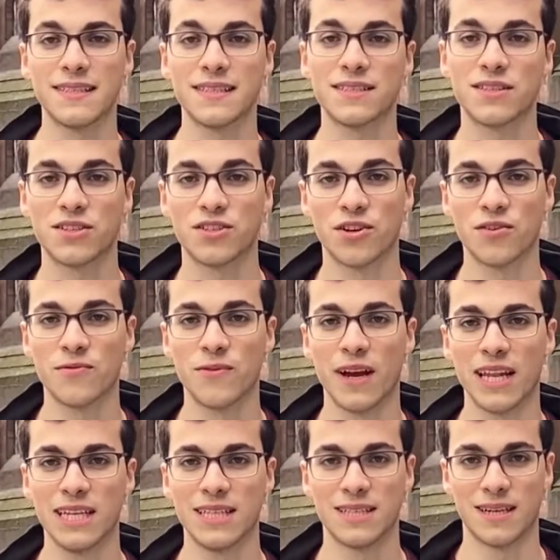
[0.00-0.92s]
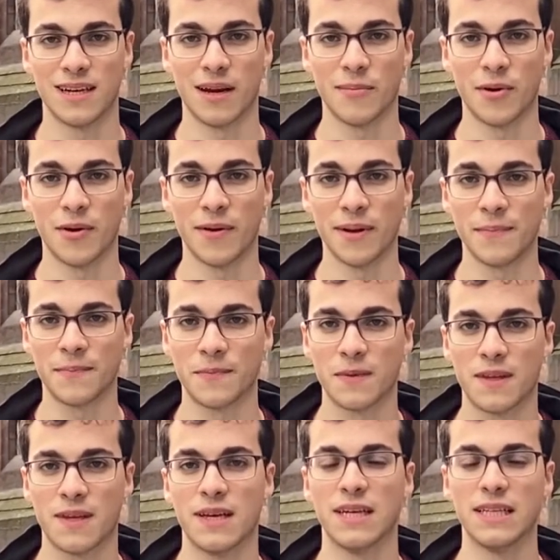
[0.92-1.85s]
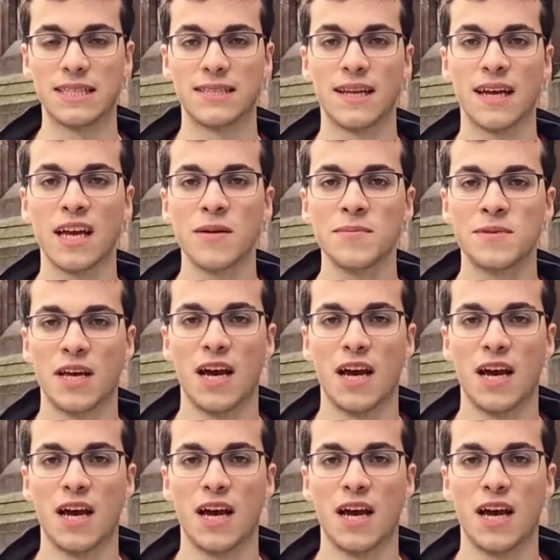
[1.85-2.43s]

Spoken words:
is the John Rylands Library. It's named